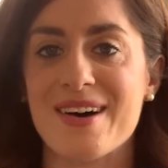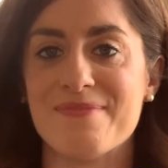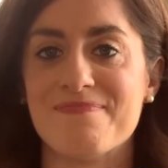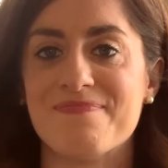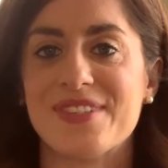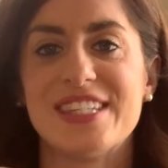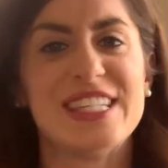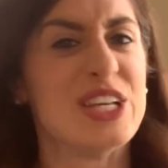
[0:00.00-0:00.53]

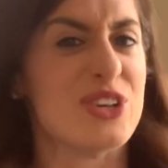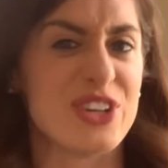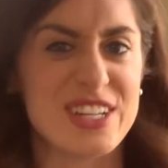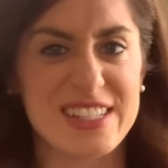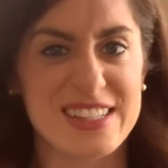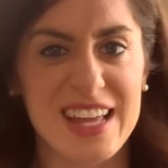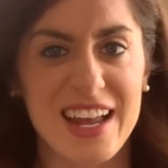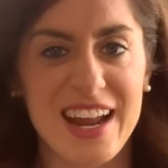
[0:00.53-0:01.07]

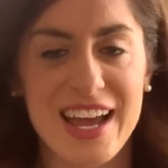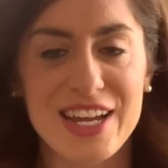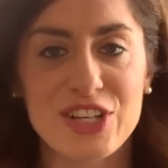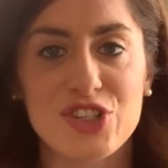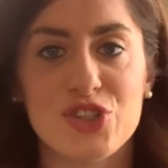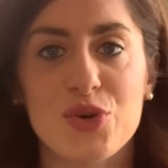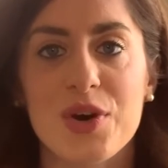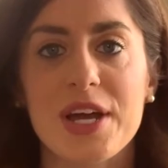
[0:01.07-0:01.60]
series that I
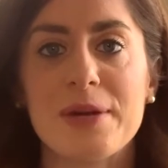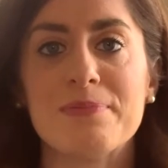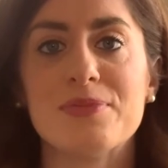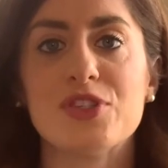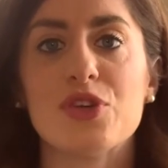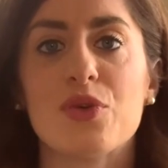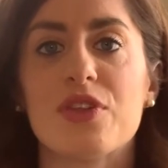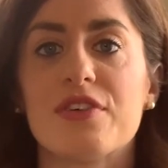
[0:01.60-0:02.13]
enjoy.
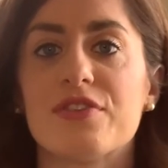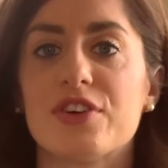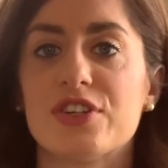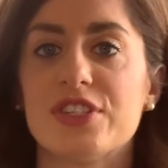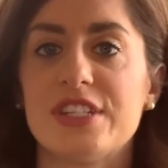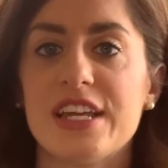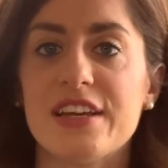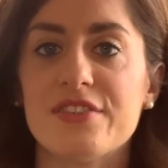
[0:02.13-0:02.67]
So the
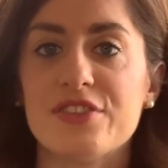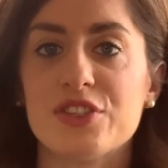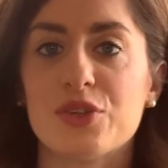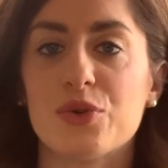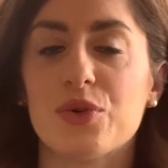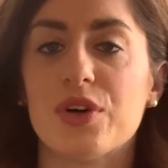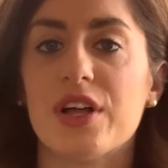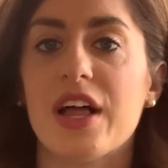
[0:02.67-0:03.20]
first day of
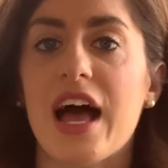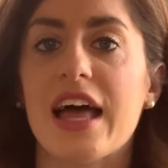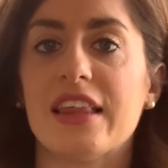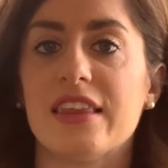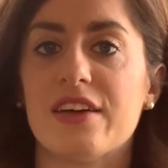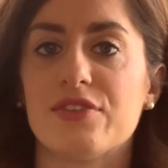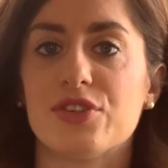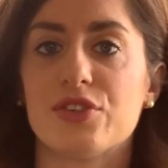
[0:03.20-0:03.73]
school, I
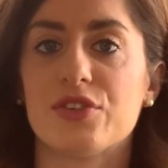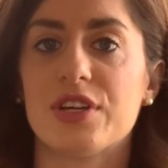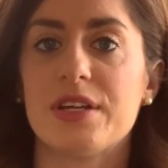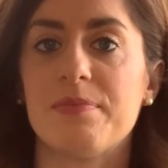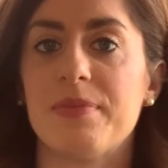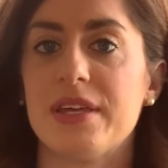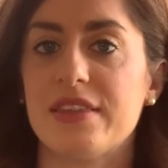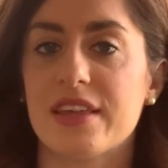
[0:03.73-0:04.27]
love to
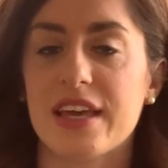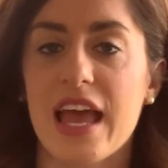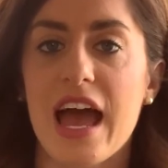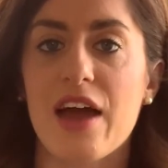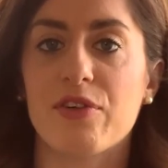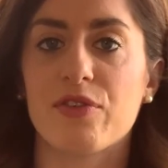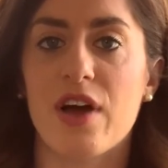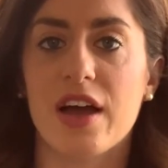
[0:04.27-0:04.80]
read Pete the
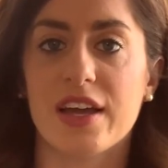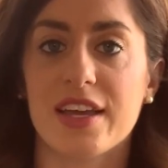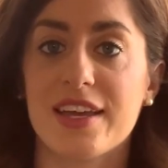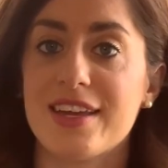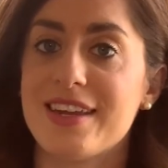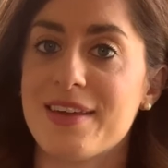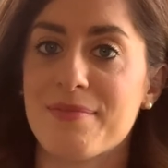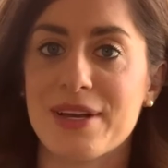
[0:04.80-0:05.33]
Cat
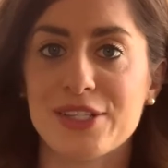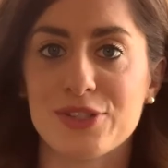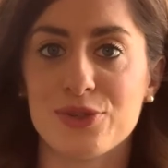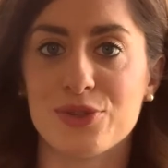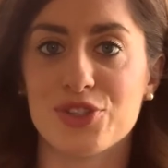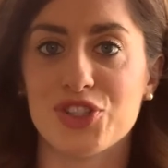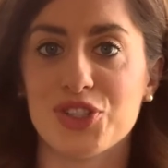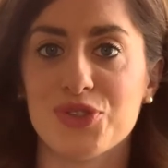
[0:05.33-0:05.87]
Rockin' in My
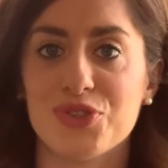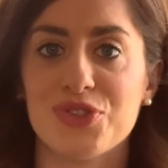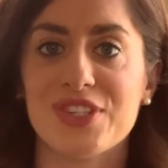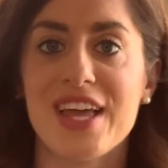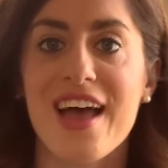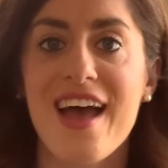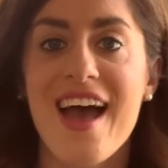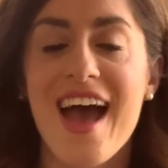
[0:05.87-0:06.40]
School Shoes.
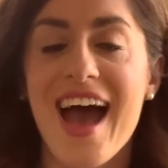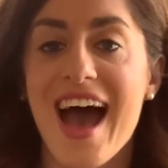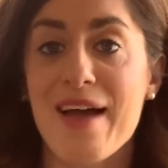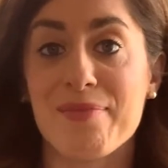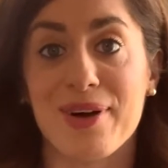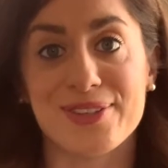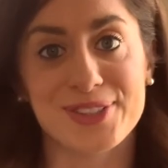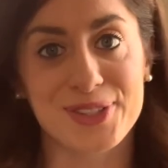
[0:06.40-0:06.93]

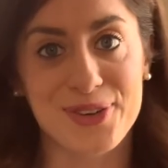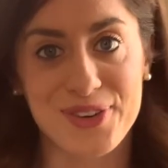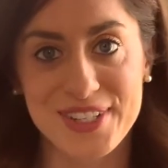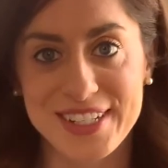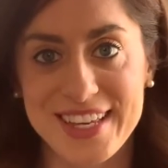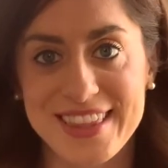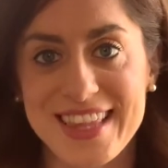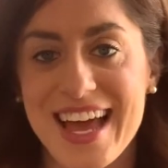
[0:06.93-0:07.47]
I'm also going
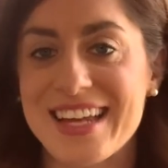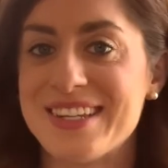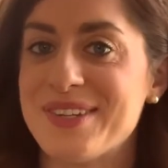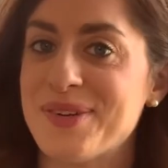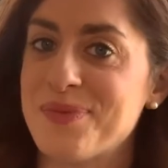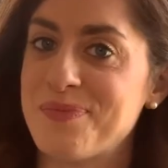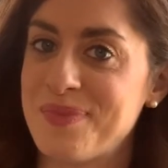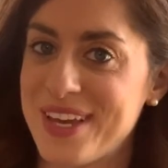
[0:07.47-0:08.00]
to get that
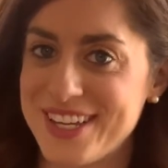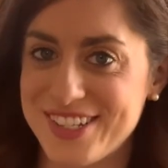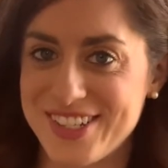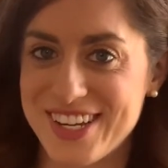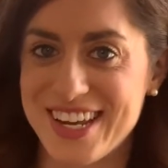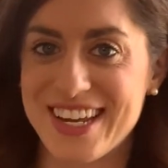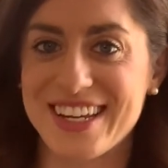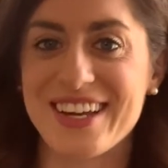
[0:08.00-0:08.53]
new
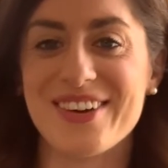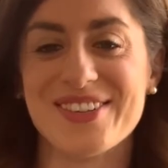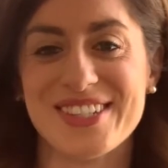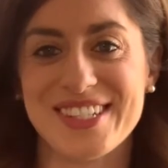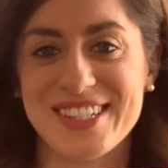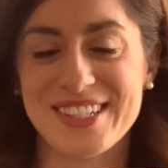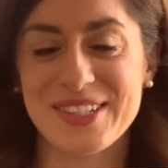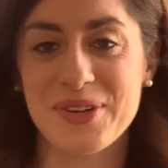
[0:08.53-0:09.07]
Pigeon Goes
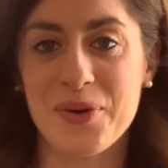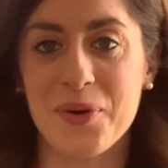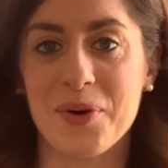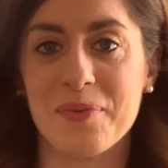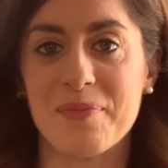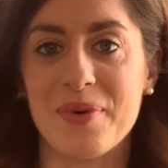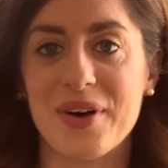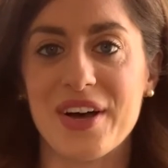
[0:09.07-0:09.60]
to
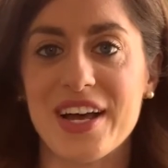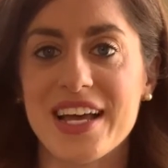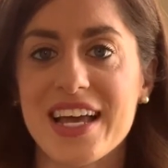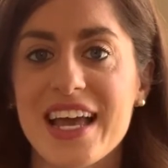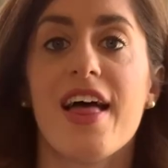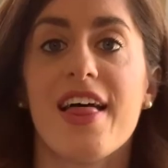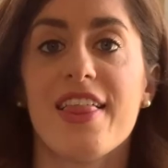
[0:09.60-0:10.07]
School book.